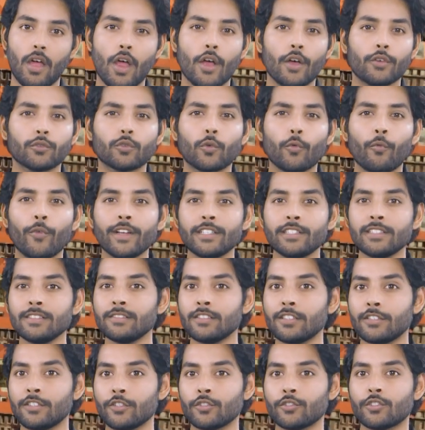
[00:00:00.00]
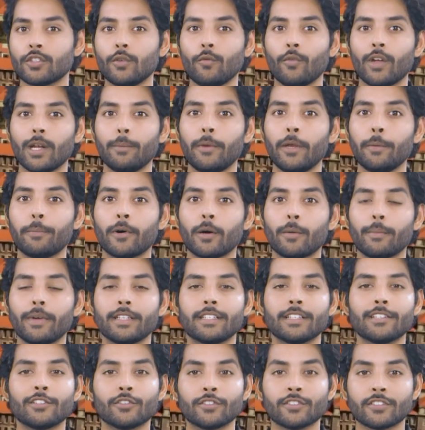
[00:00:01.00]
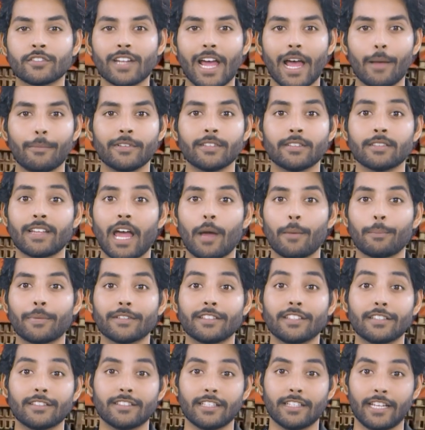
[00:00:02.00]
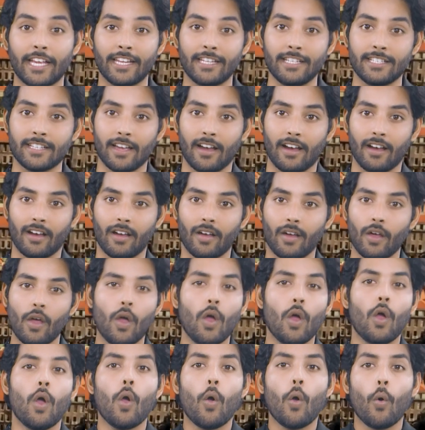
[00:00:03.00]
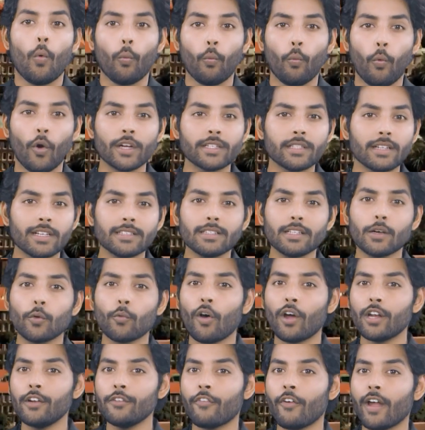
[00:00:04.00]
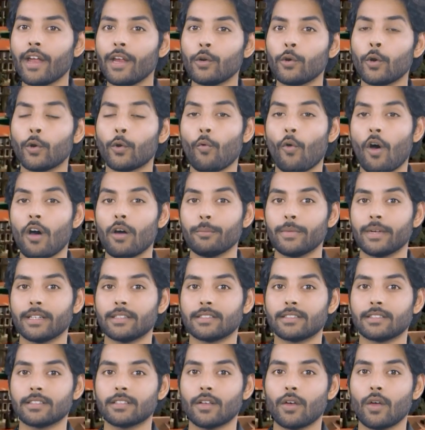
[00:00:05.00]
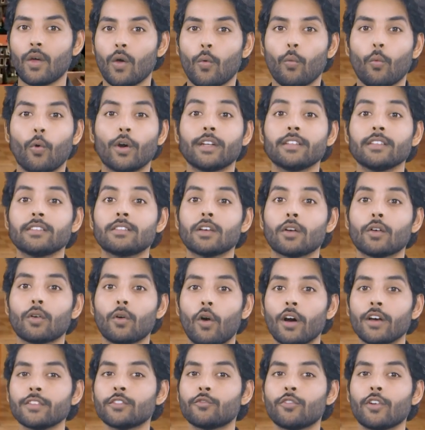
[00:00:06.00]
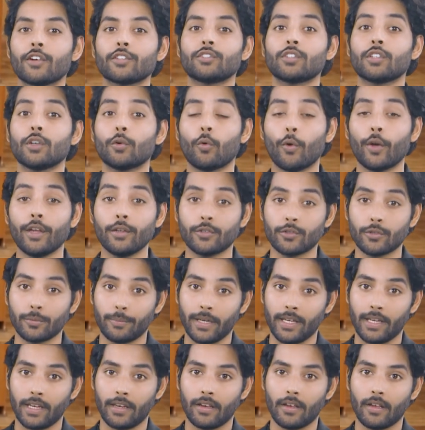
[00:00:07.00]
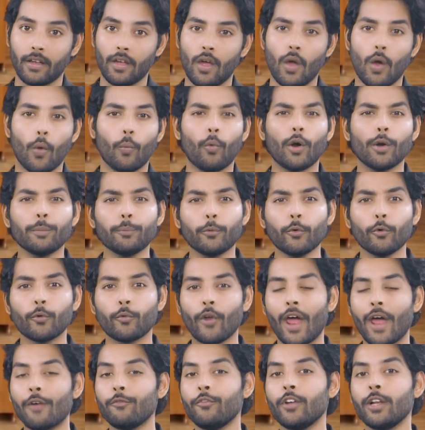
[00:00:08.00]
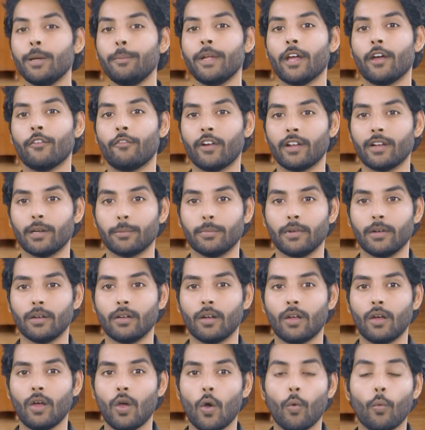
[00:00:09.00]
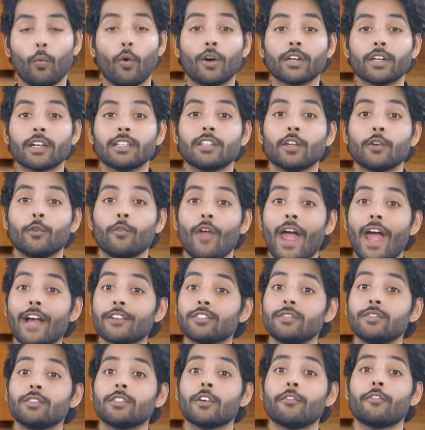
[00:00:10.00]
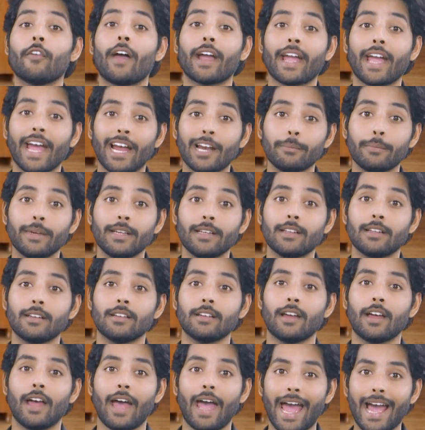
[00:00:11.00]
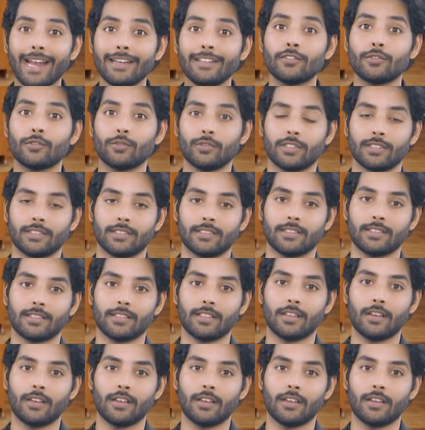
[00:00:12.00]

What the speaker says: So which institution will be permitted to establish campuses in India? What are the qualifying requirements? What is the cost structure going to be? What program will be available? What are the reactions of academic and students?